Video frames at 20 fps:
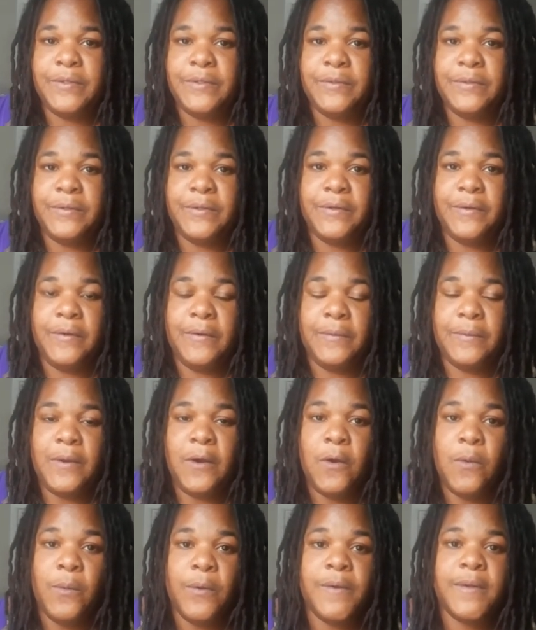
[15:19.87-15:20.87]
do your own
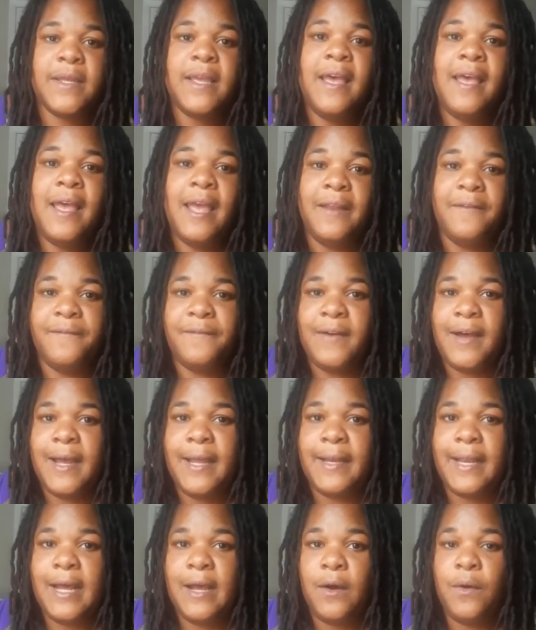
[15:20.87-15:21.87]
homework and
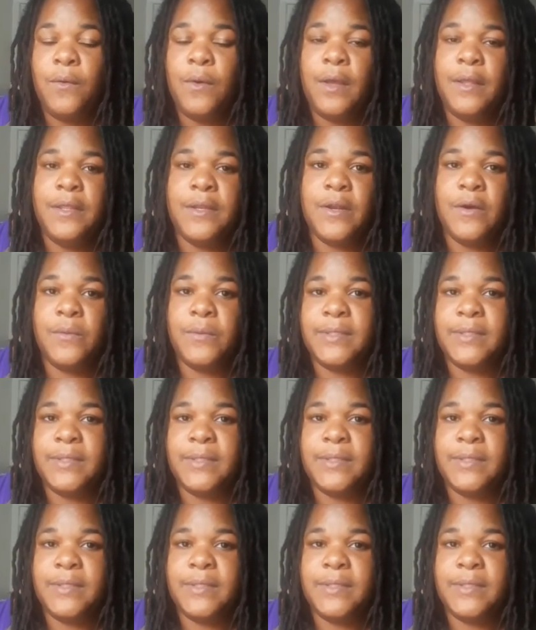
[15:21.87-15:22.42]
find out, you know,